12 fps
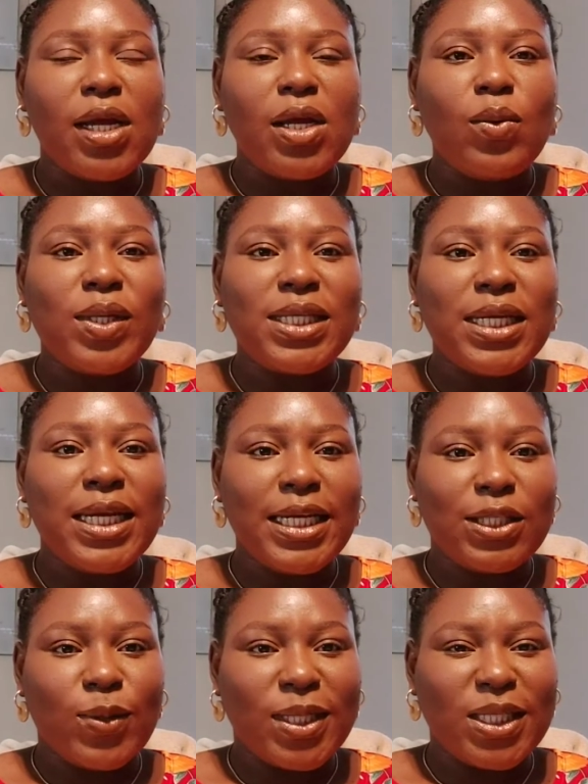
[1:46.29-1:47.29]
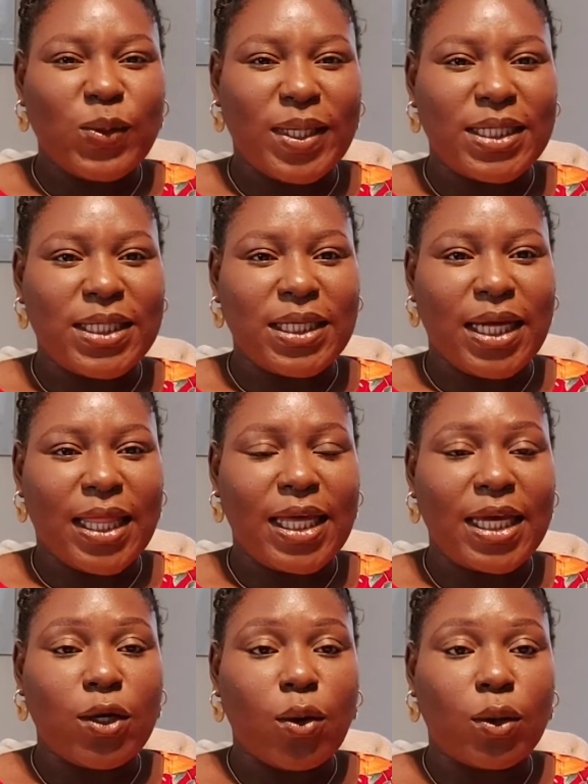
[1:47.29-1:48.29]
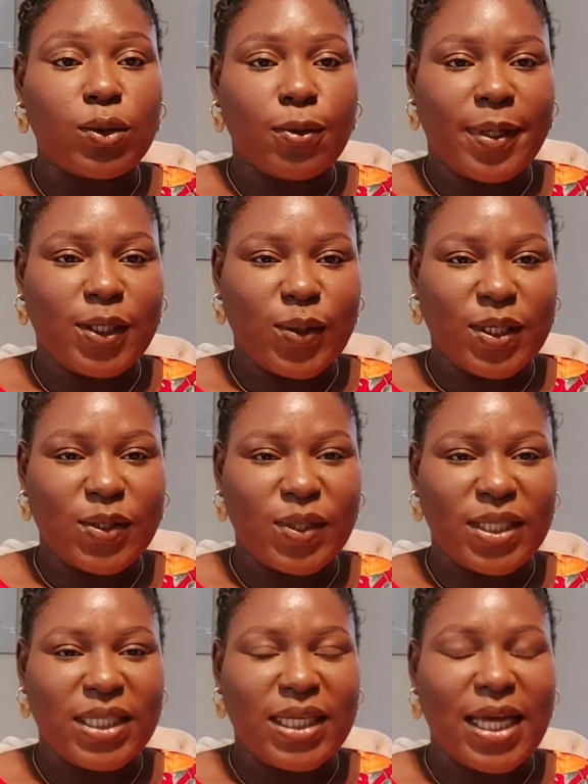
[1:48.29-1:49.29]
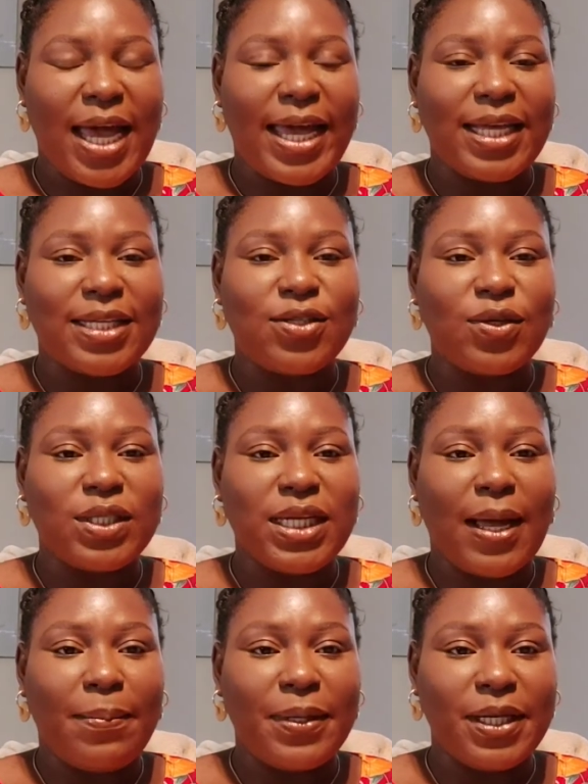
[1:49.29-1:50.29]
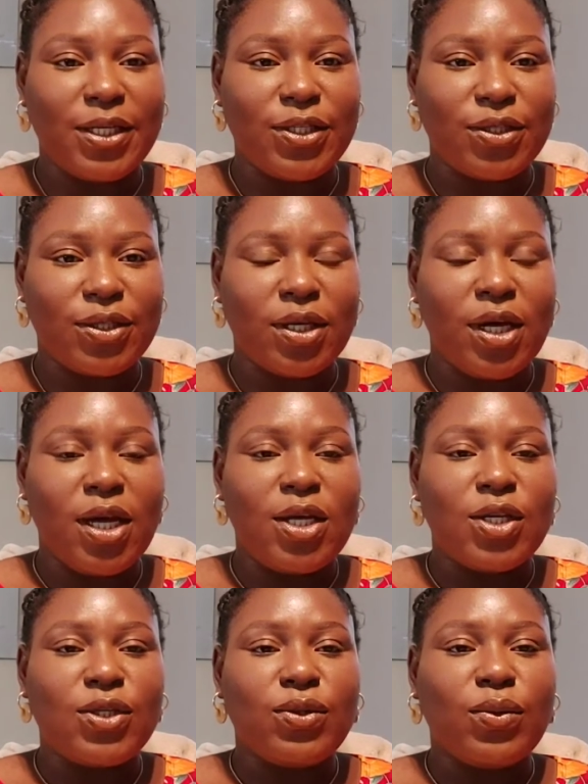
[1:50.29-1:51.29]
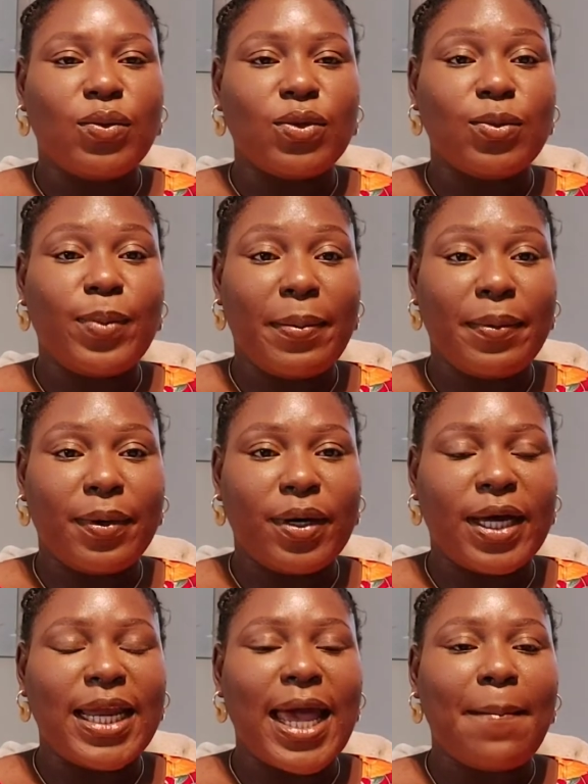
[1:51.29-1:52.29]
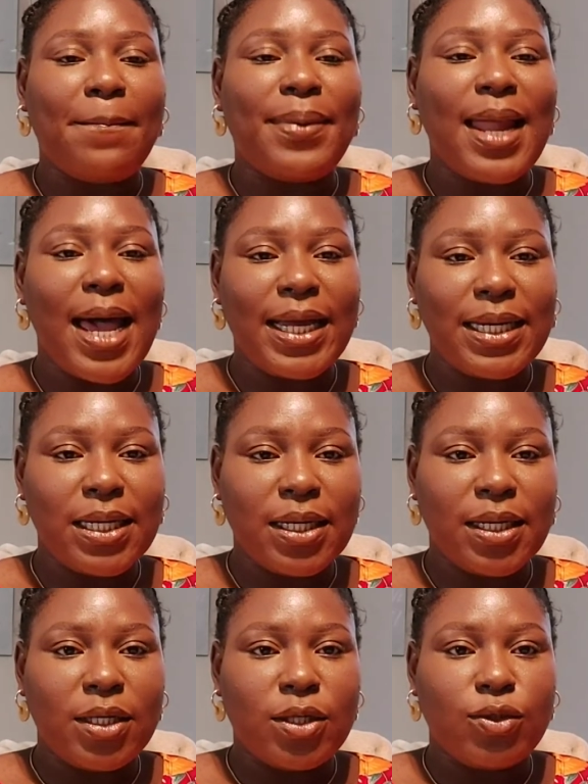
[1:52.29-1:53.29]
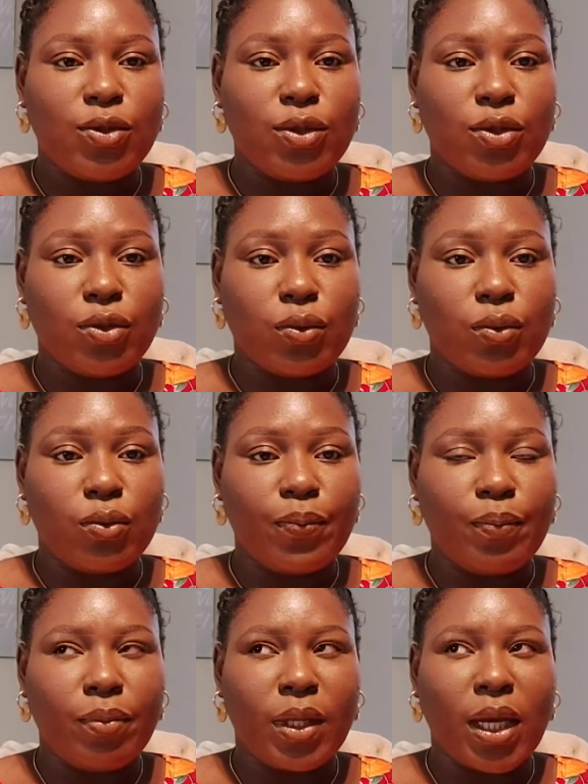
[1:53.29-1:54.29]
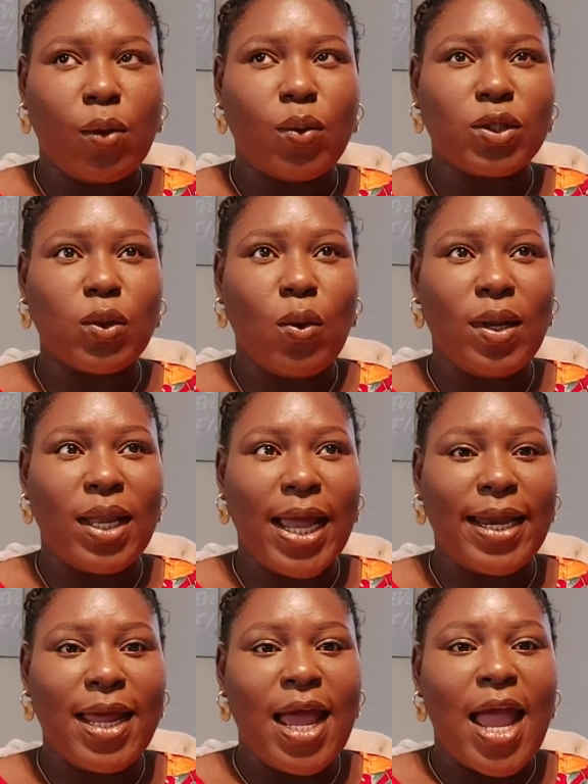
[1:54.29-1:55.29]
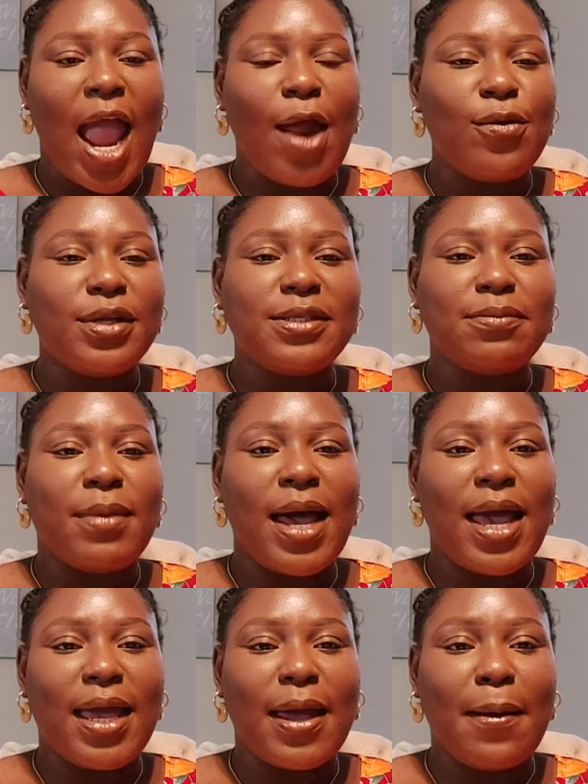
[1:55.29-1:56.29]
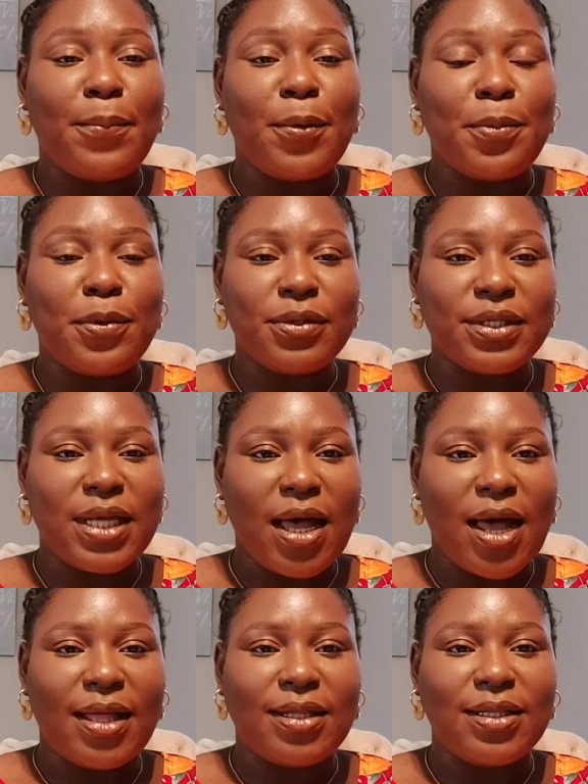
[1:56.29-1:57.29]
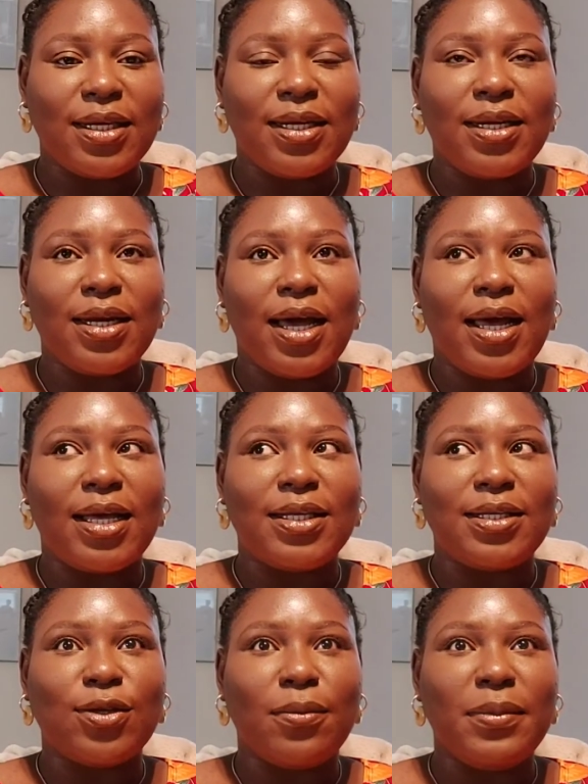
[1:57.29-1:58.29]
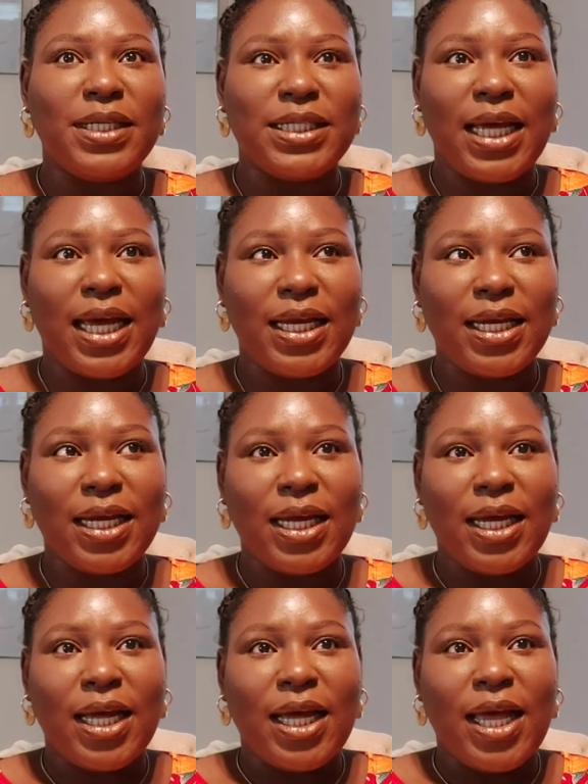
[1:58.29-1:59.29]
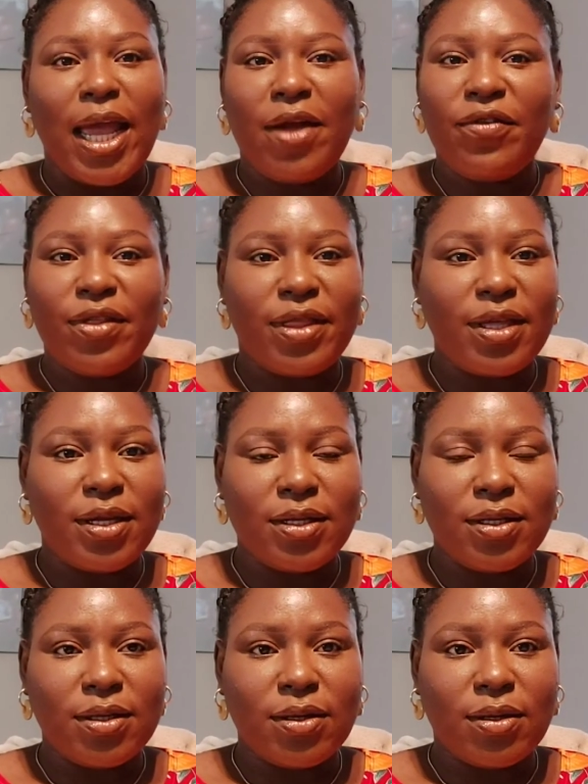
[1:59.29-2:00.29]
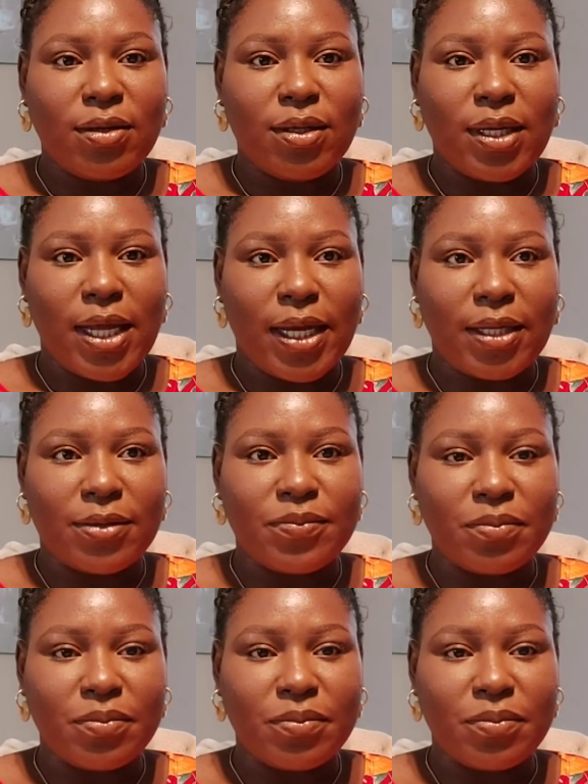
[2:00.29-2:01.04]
it was in late 2020 i think in october 2020 i saw the application so to babcock and i applied to the school it was online i wrote my um, proposal and then i submitted everything online